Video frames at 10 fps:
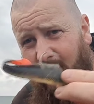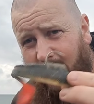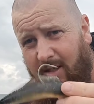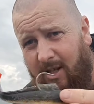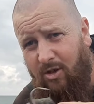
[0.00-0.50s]

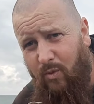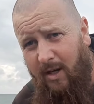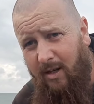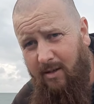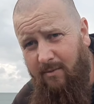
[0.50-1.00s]
that tail's
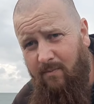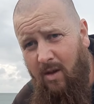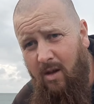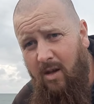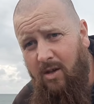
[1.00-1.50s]
wiggling.
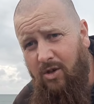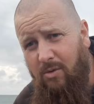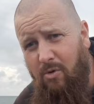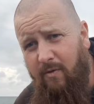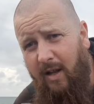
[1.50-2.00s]
You
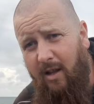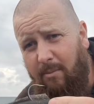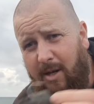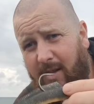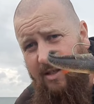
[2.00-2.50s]
move it a little
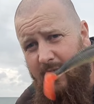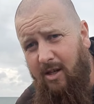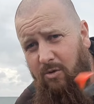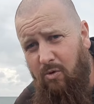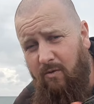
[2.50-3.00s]
bit, that
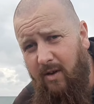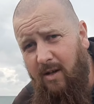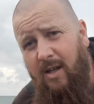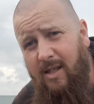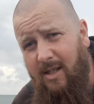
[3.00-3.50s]
tail's moving.
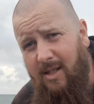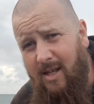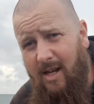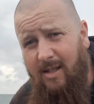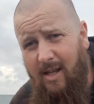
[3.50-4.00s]
It's in the
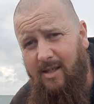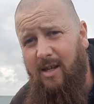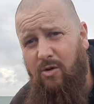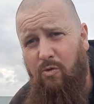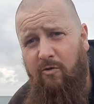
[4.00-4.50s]
tide, that
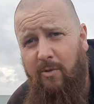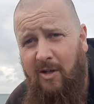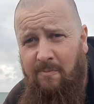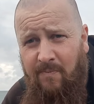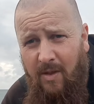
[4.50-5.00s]
tail's moving.
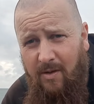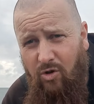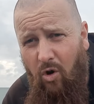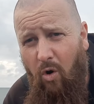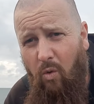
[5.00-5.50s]
There's
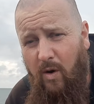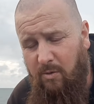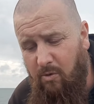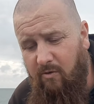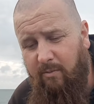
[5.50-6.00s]

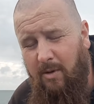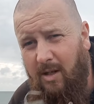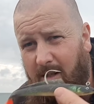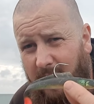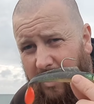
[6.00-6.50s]
always movement
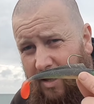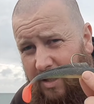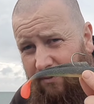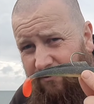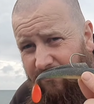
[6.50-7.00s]
in there.
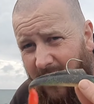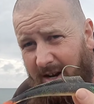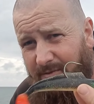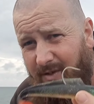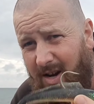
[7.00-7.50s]
It's a
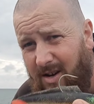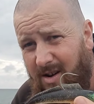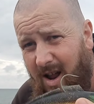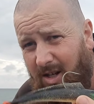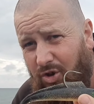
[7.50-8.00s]
very
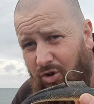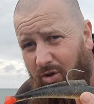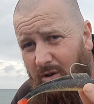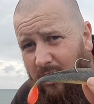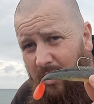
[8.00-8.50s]

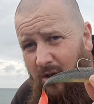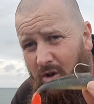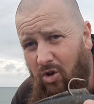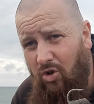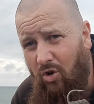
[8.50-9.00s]
natural
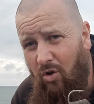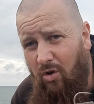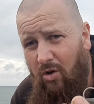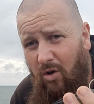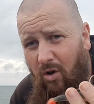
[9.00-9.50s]
sort
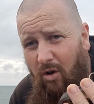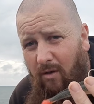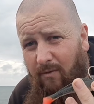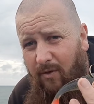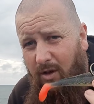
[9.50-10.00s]

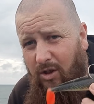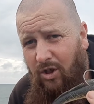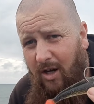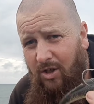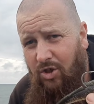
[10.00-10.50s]
of
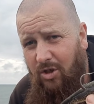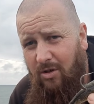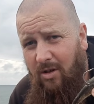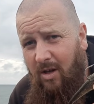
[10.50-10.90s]
attraction,